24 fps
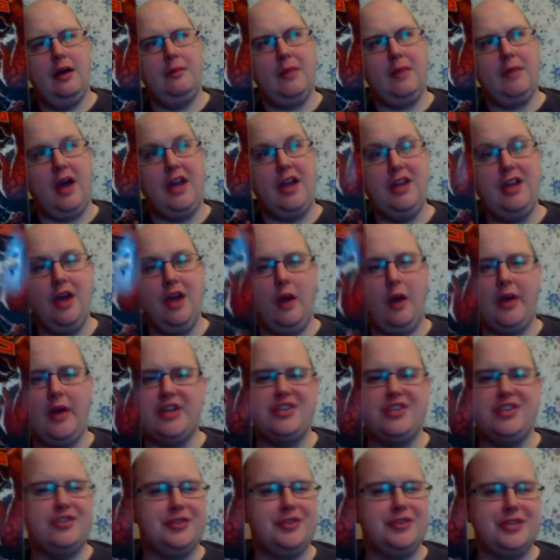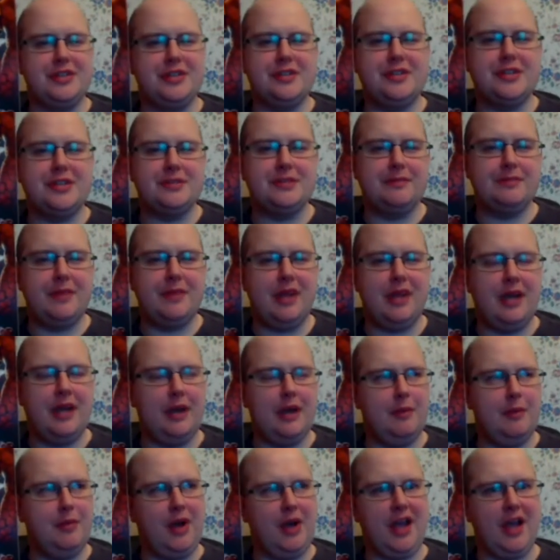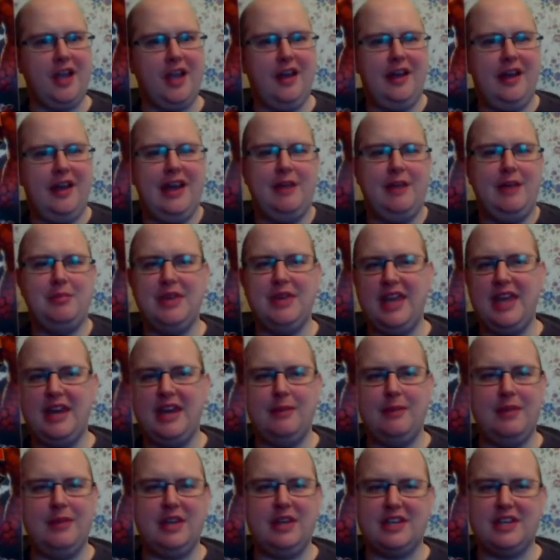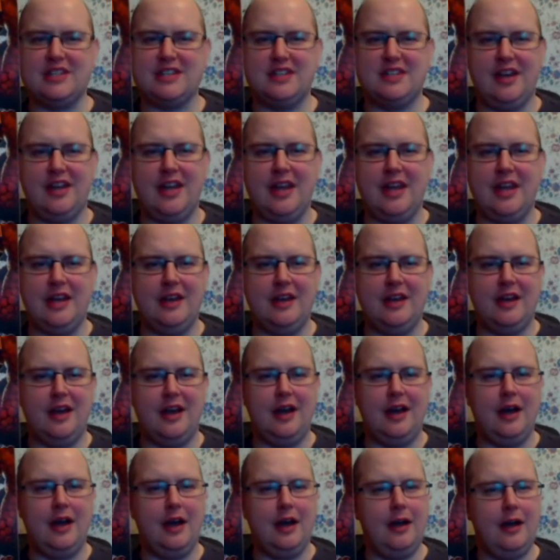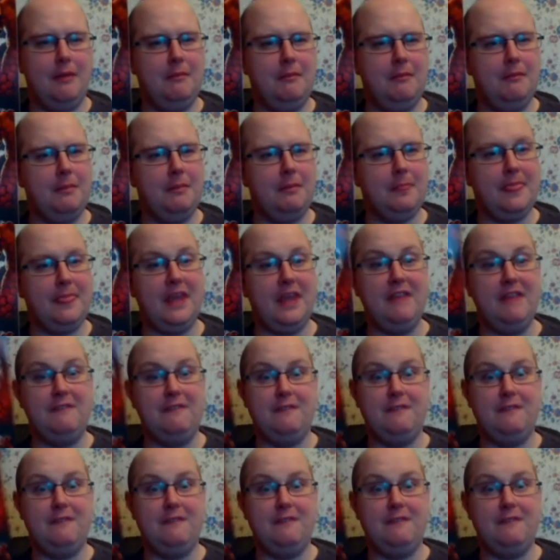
I know I shouldn't, but I can't help but get a bit excited. Um, it